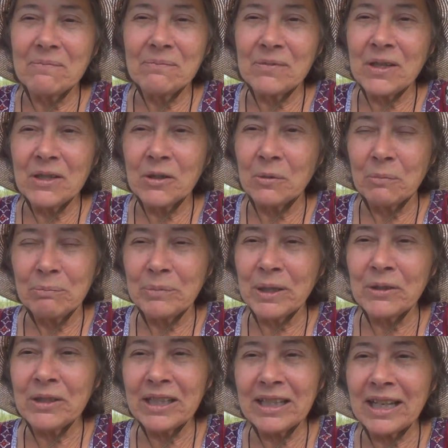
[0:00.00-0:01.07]
you know,
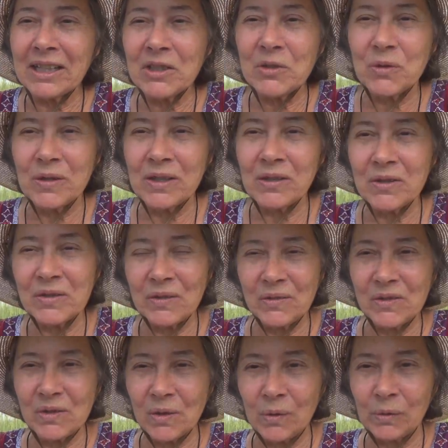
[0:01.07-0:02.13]
billion extra years of
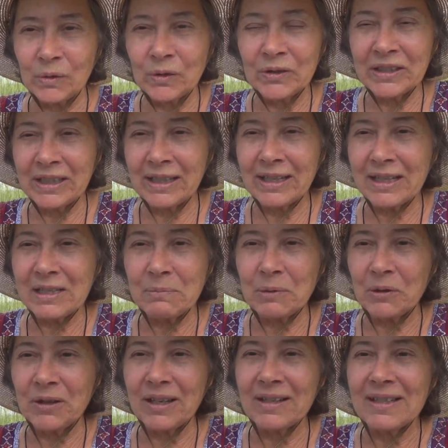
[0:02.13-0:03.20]
soul learning
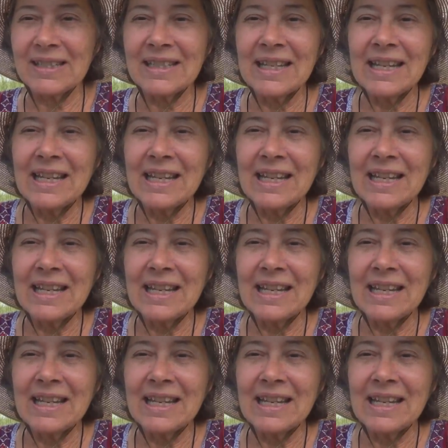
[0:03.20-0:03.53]
experience,